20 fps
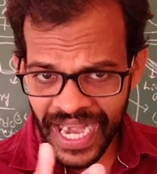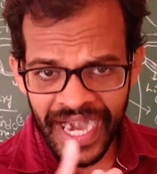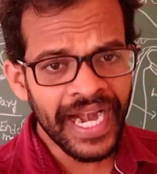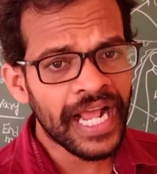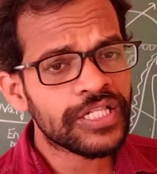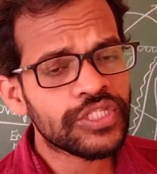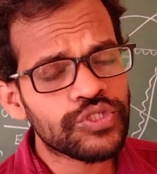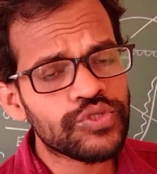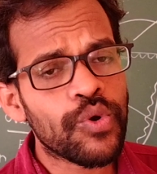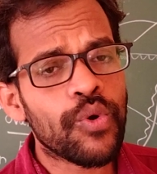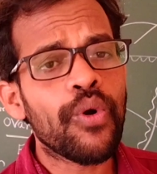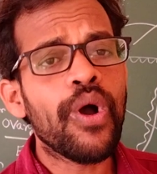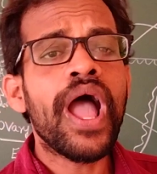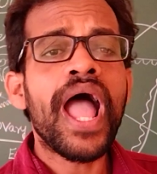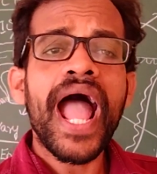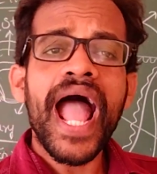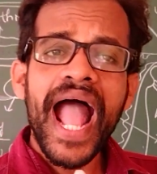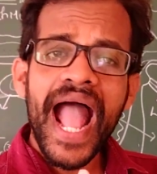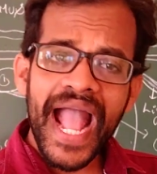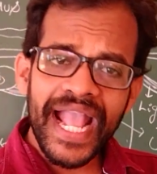and also
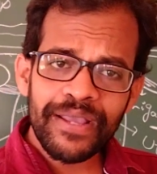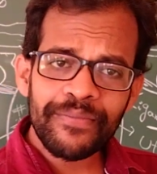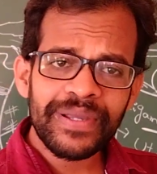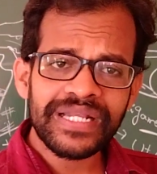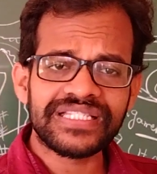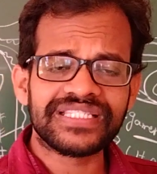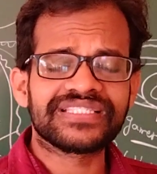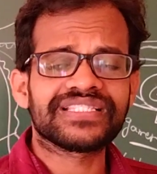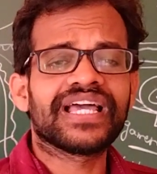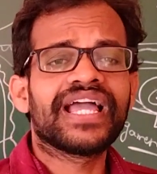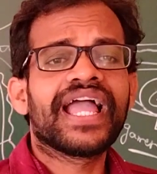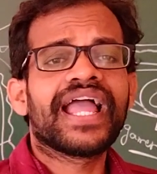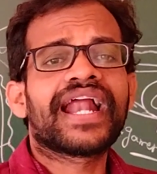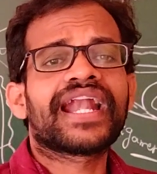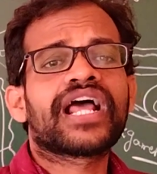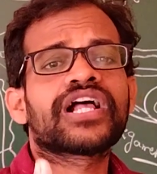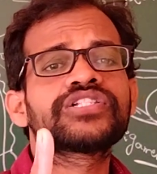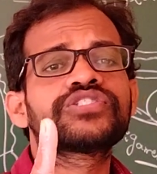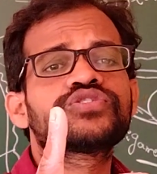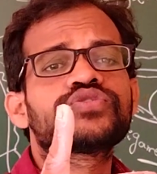hymens,
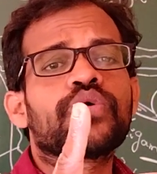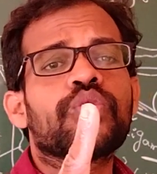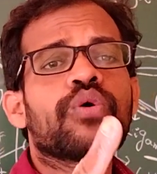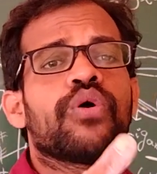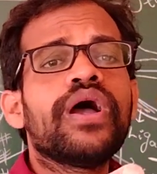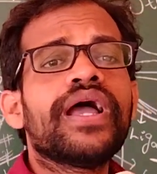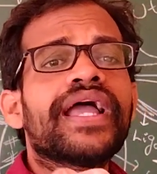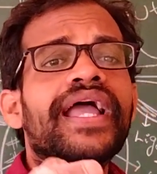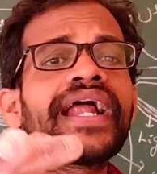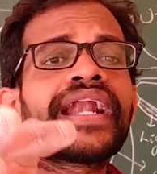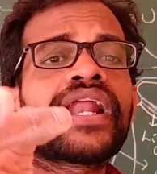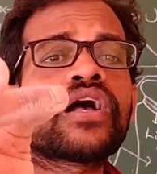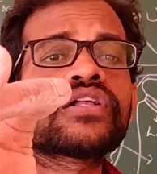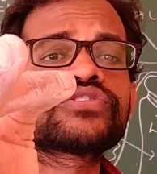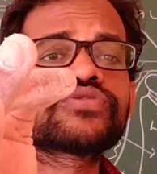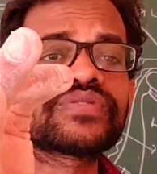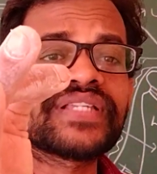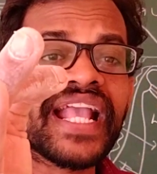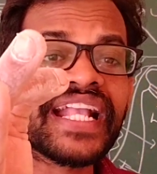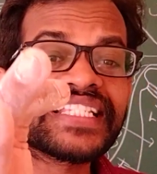and also
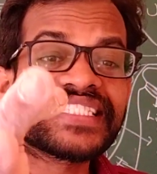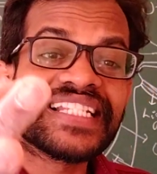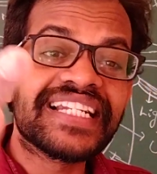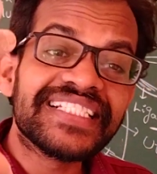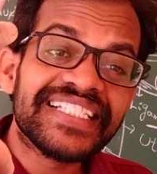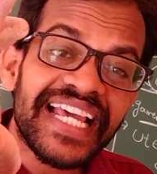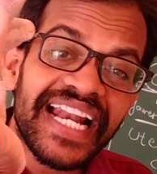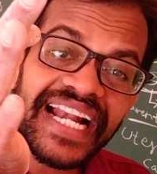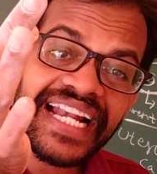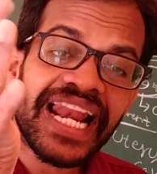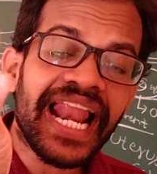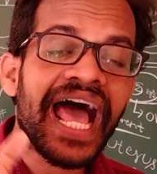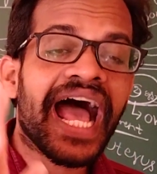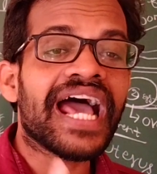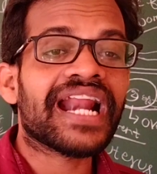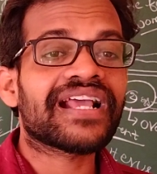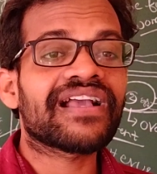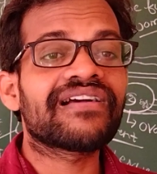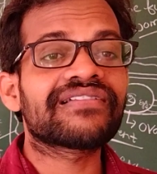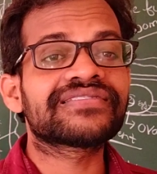external genital
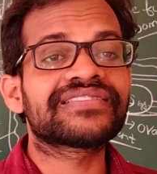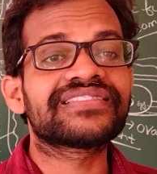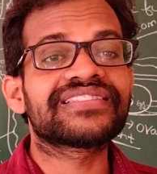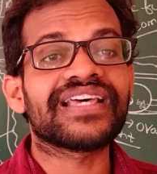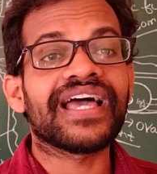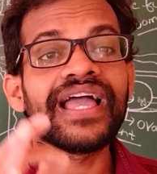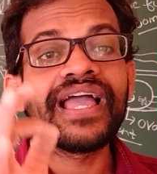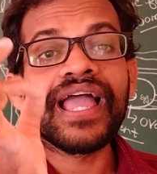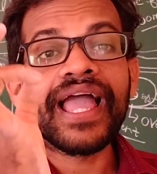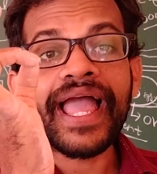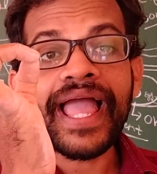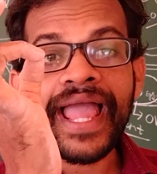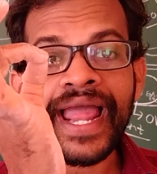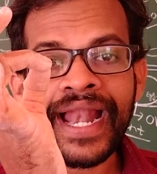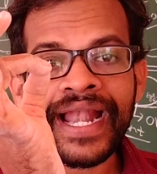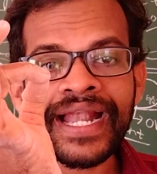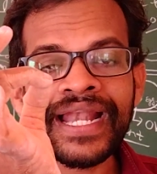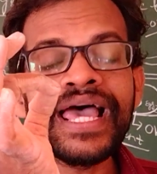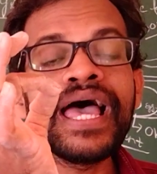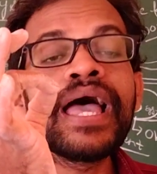organs
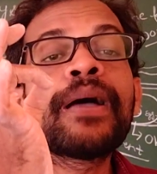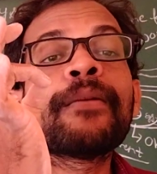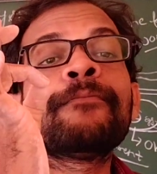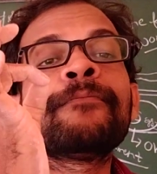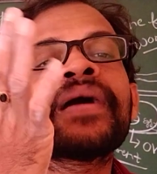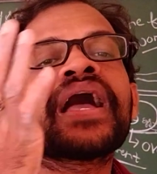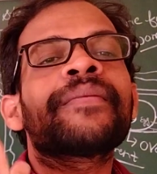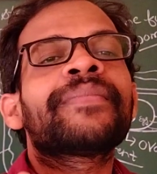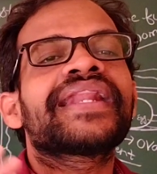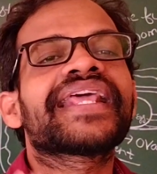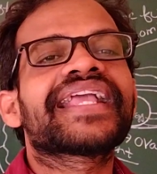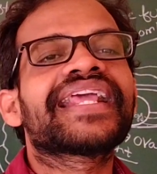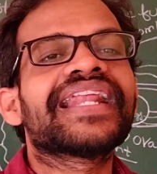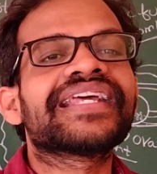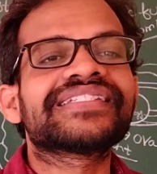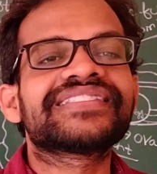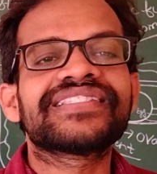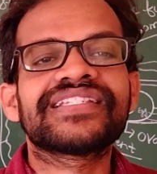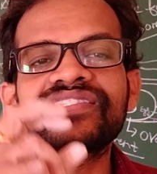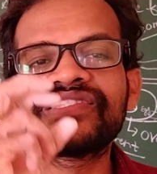and mammary
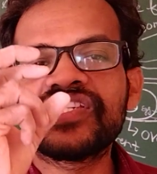glands.